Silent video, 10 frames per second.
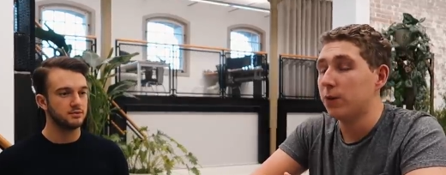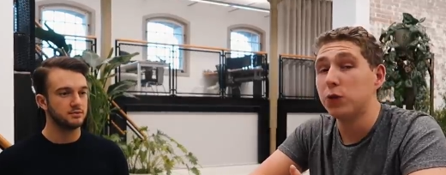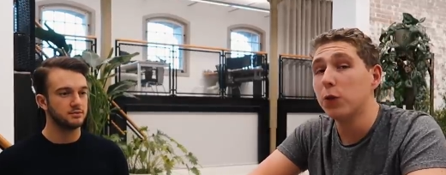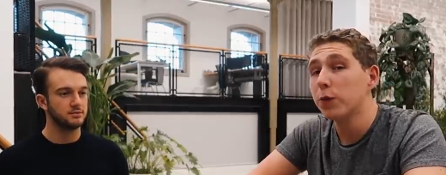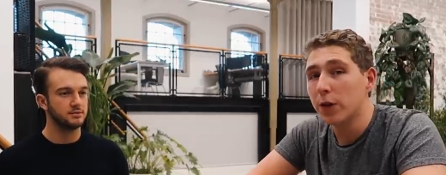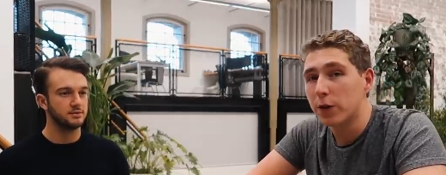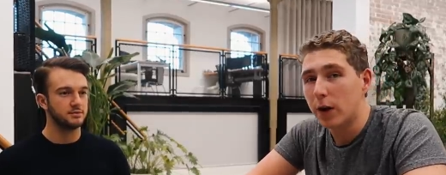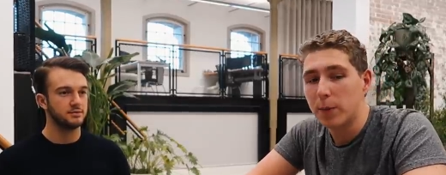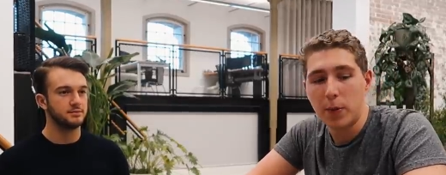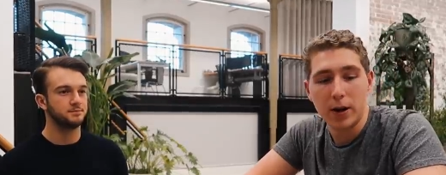Speaker 1: you do find the
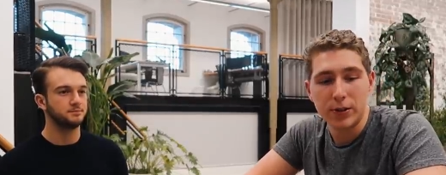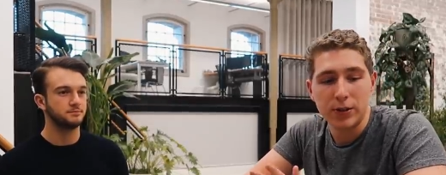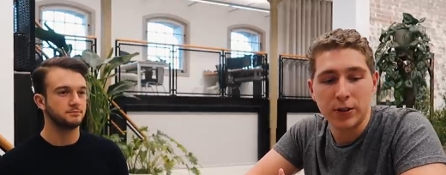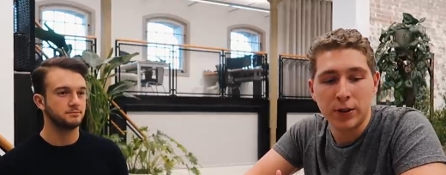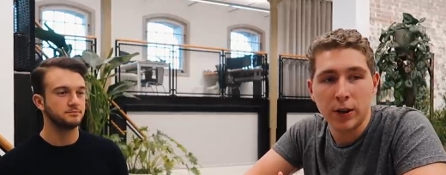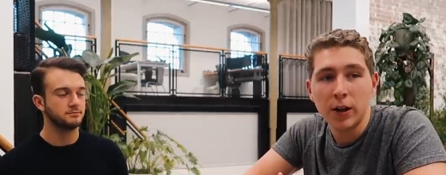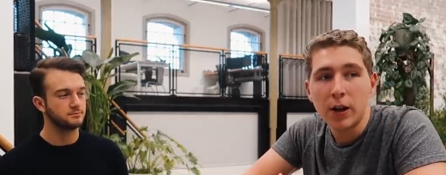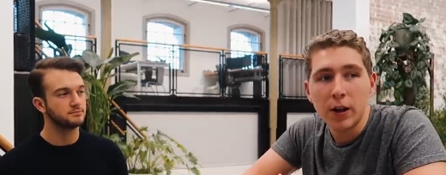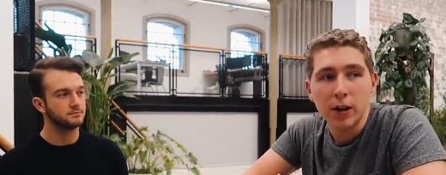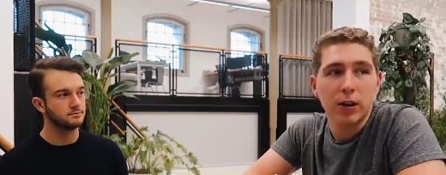right person, that
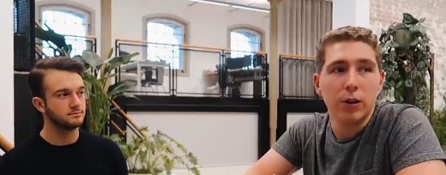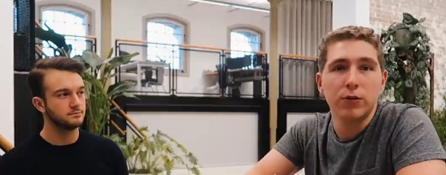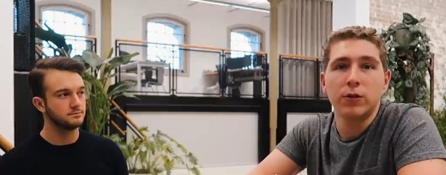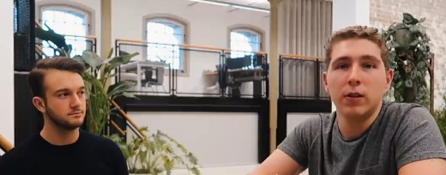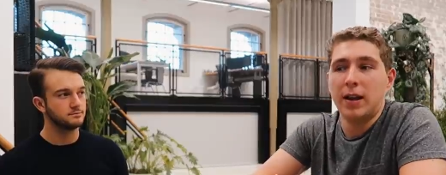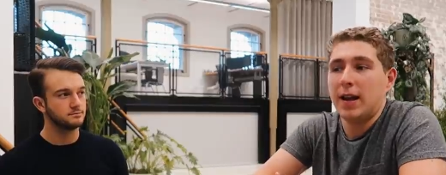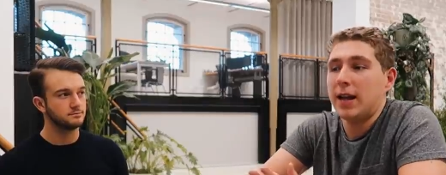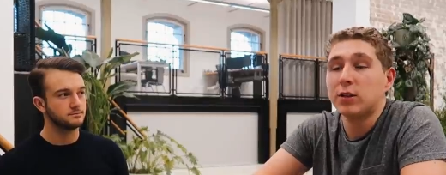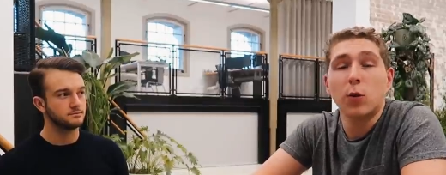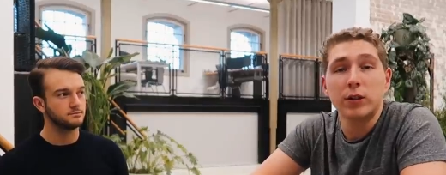you know, it
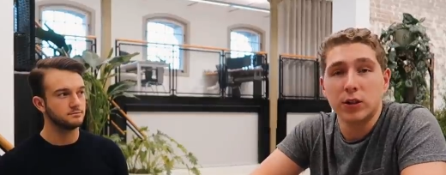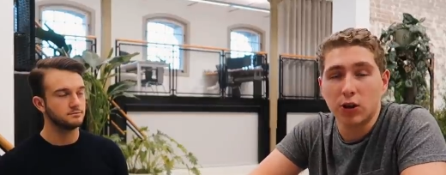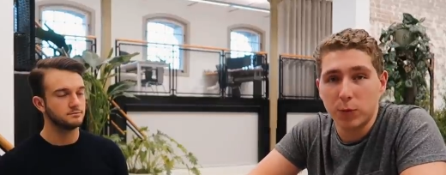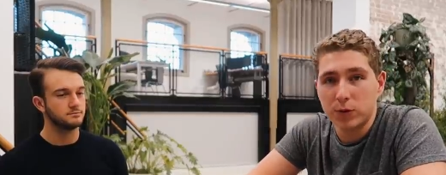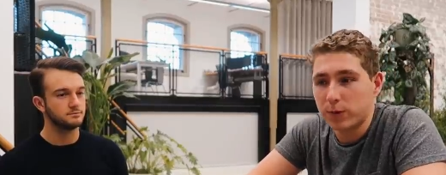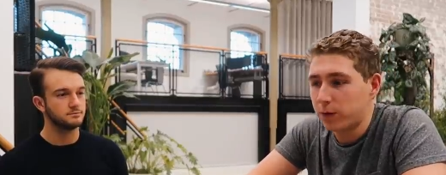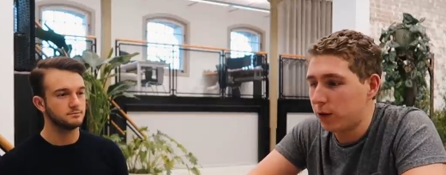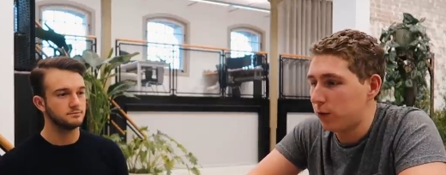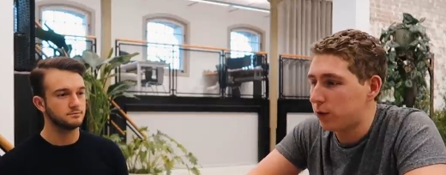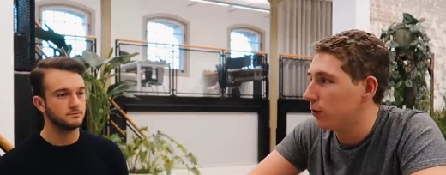is always an option for
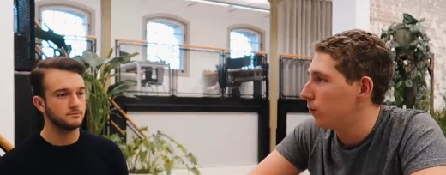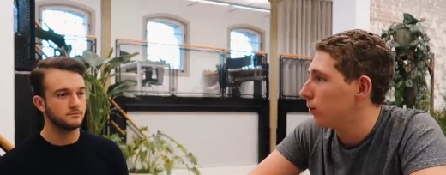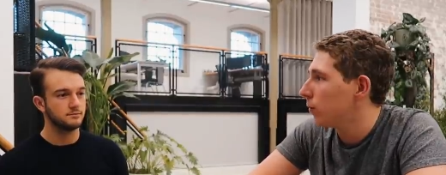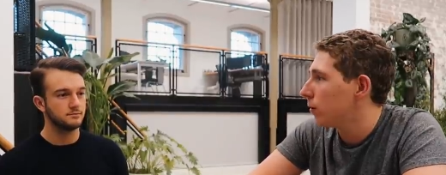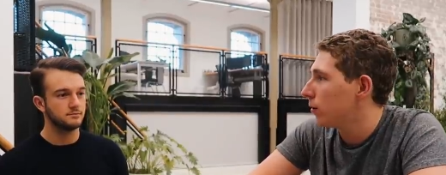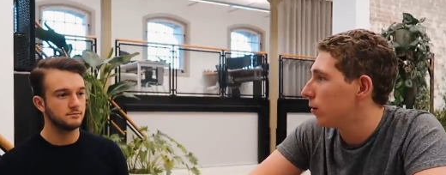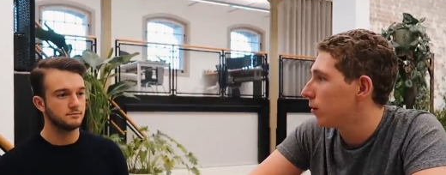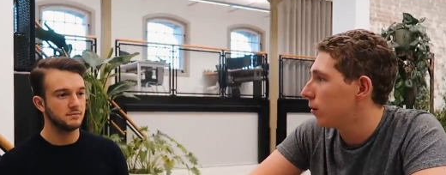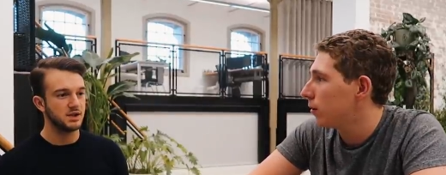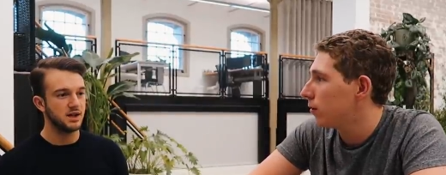you to,
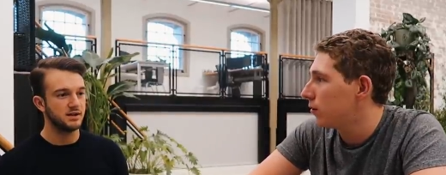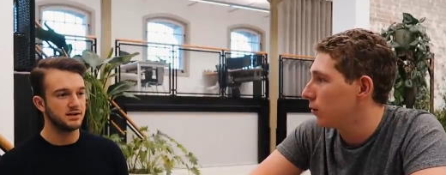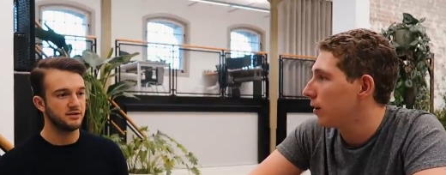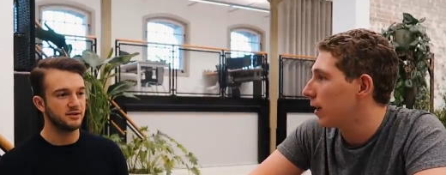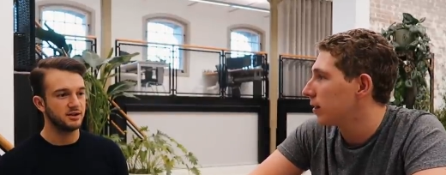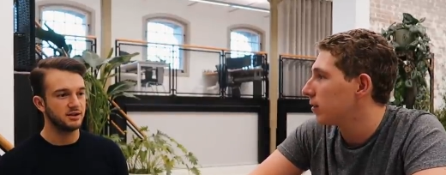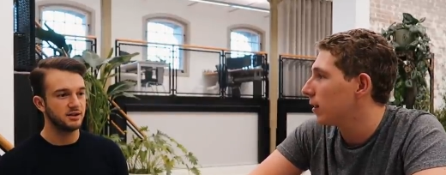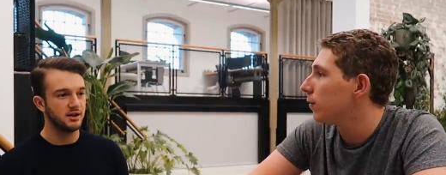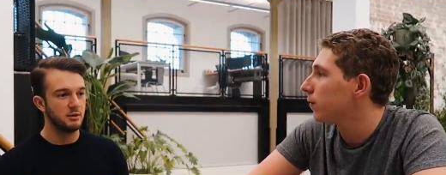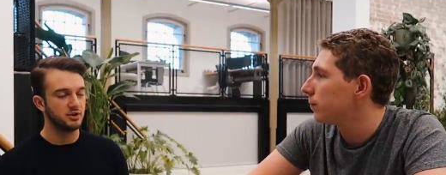yeah, to do definitely. that
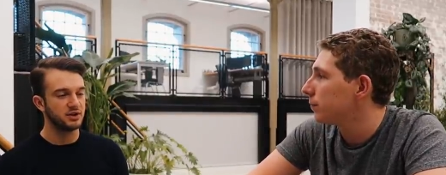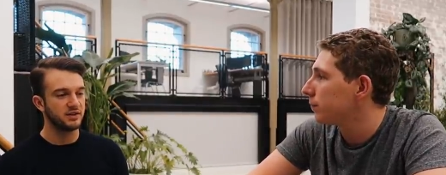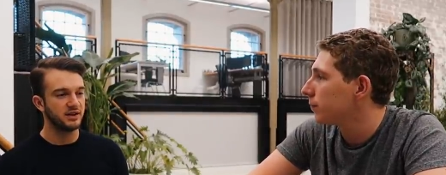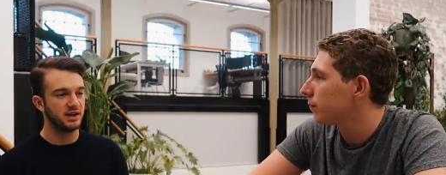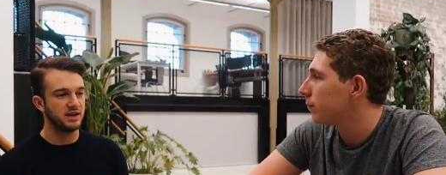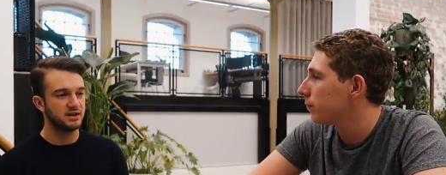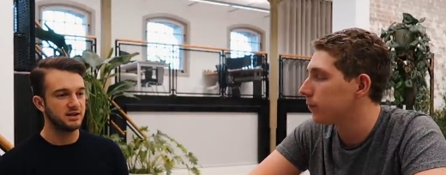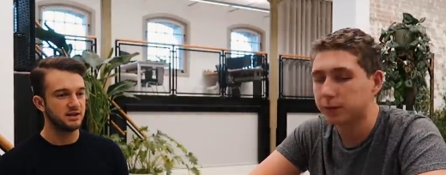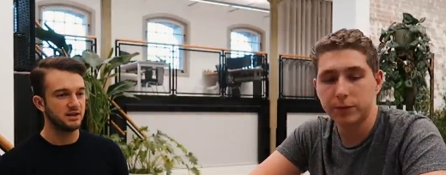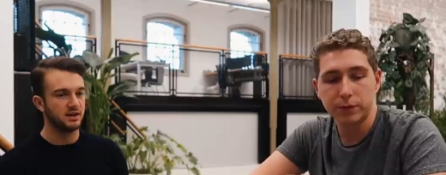yourself.
Speaker 2: Plus, I think like
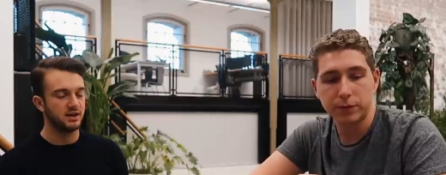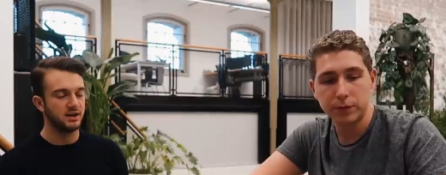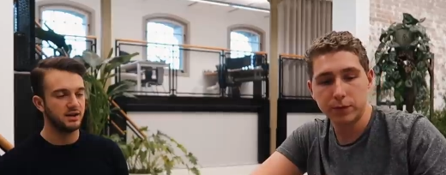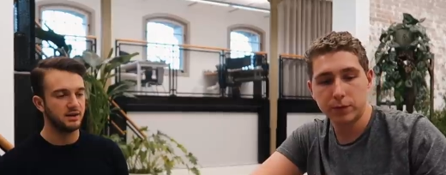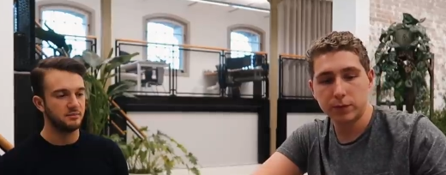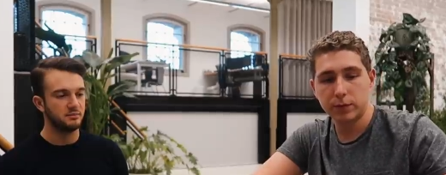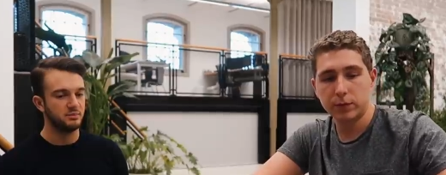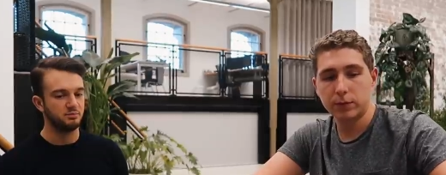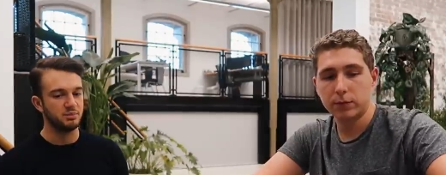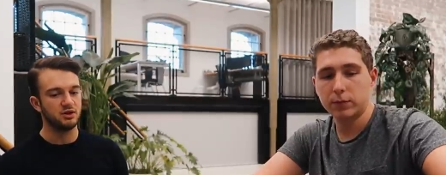um,
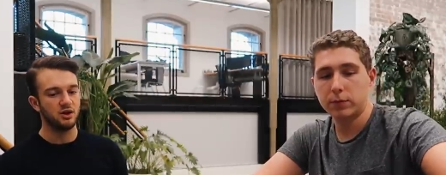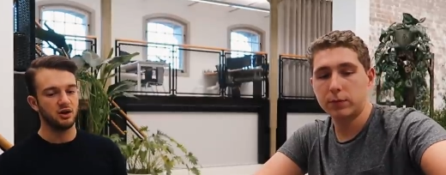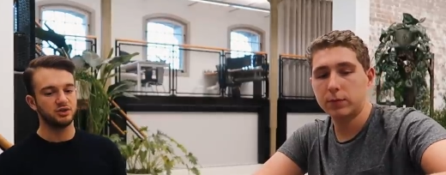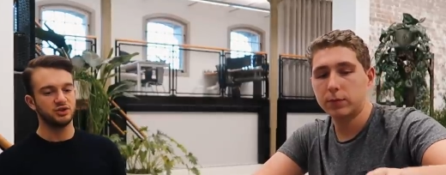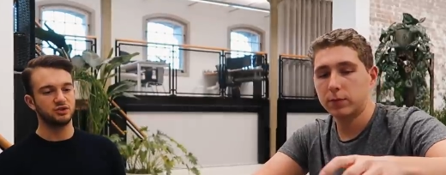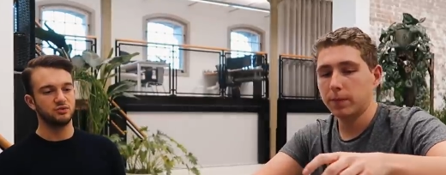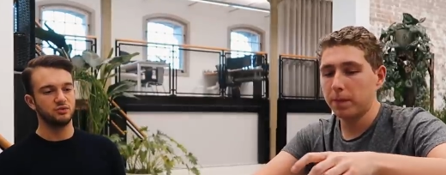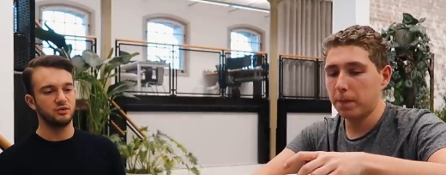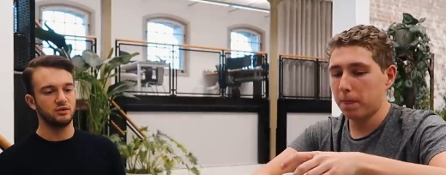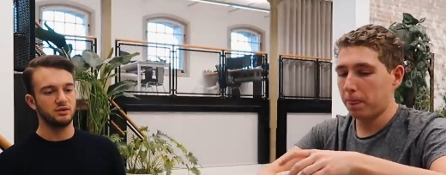because
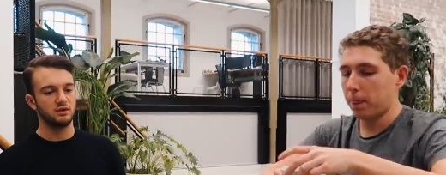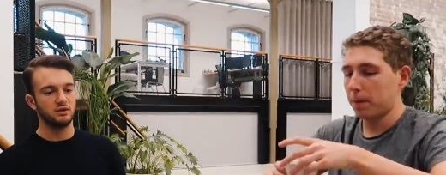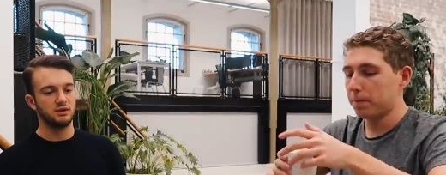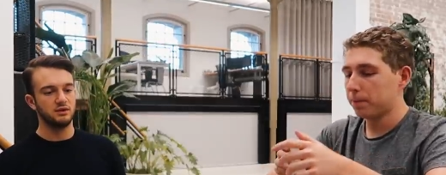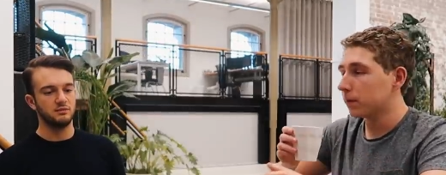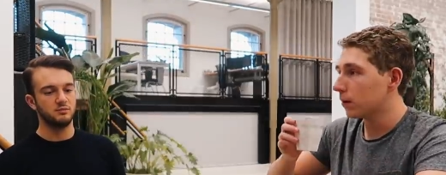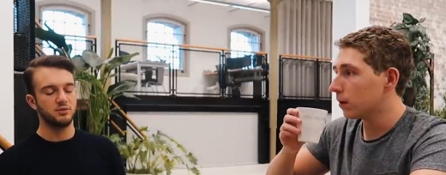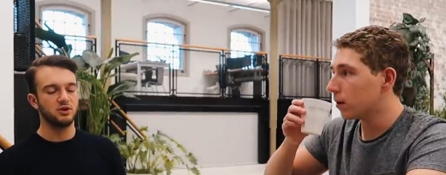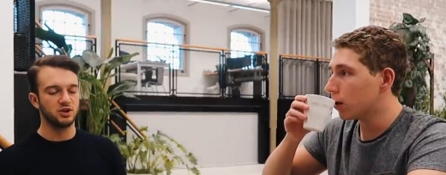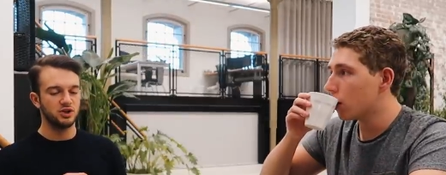
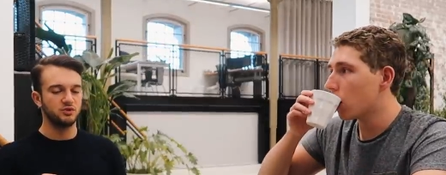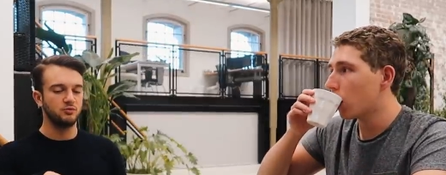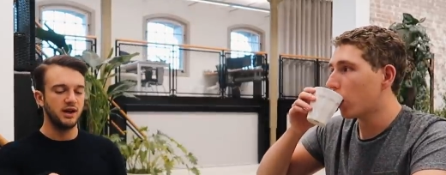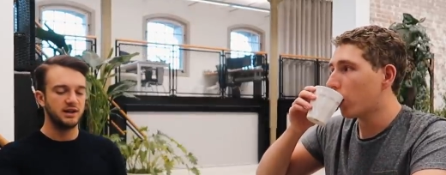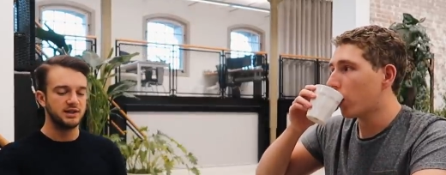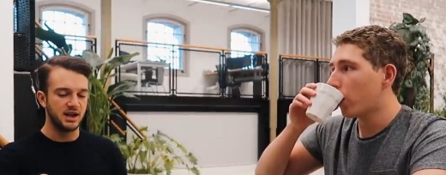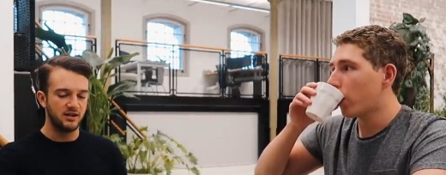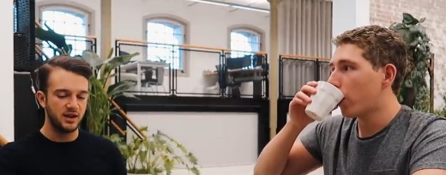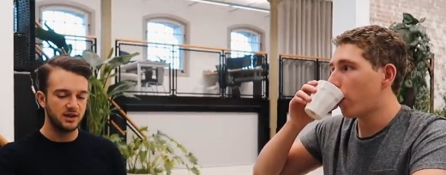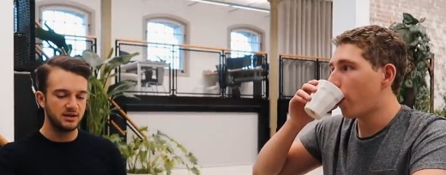because you work
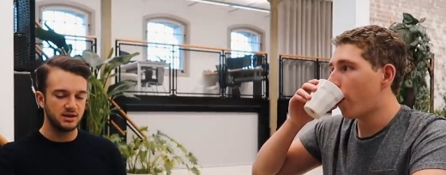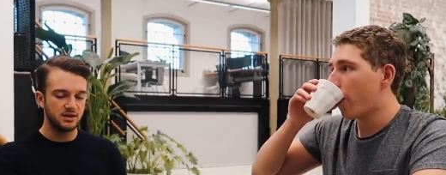together,